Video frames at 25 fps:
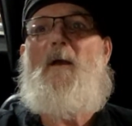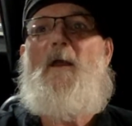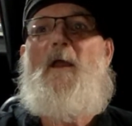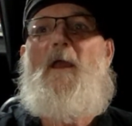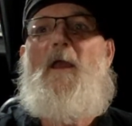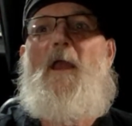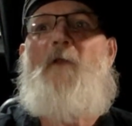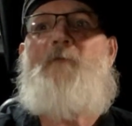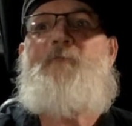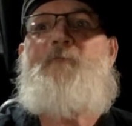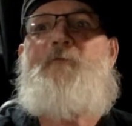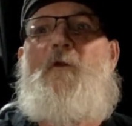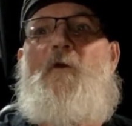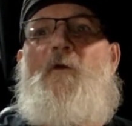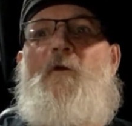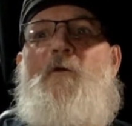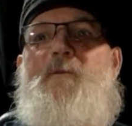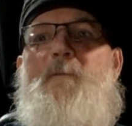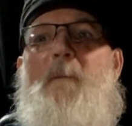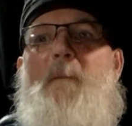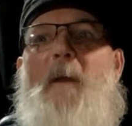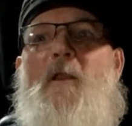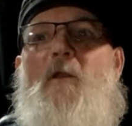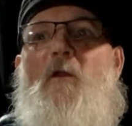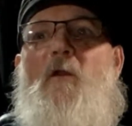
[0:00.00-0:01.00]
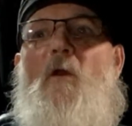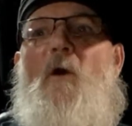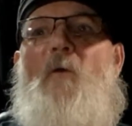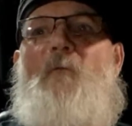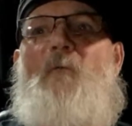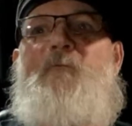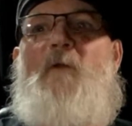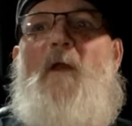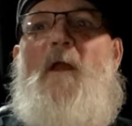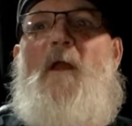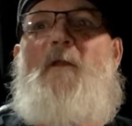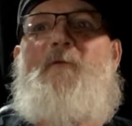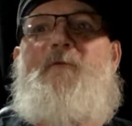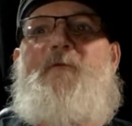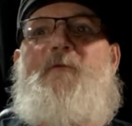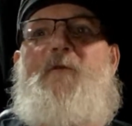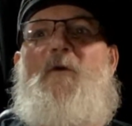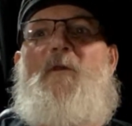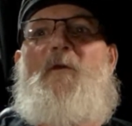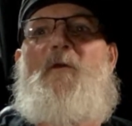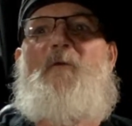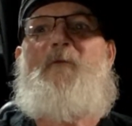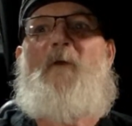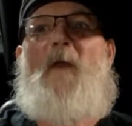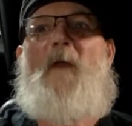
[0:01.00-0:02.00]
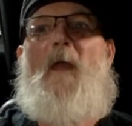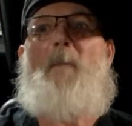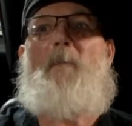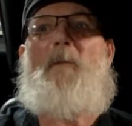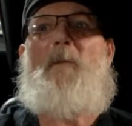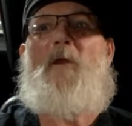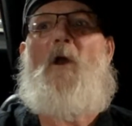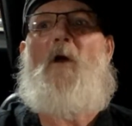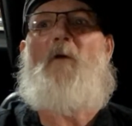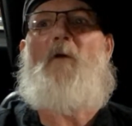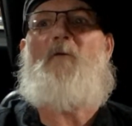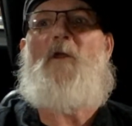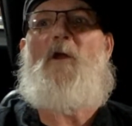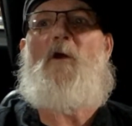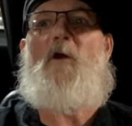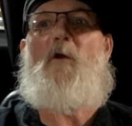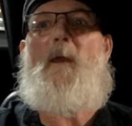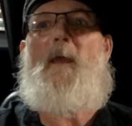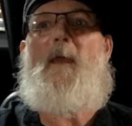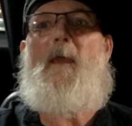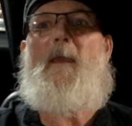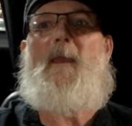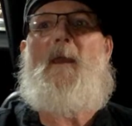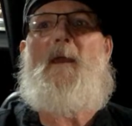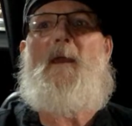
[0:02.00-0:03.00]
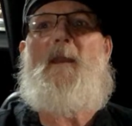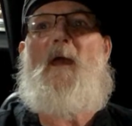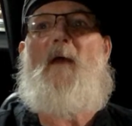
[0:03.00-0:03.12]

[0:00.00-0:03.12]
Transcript: Introduced my girlfriend to the family over the weekend.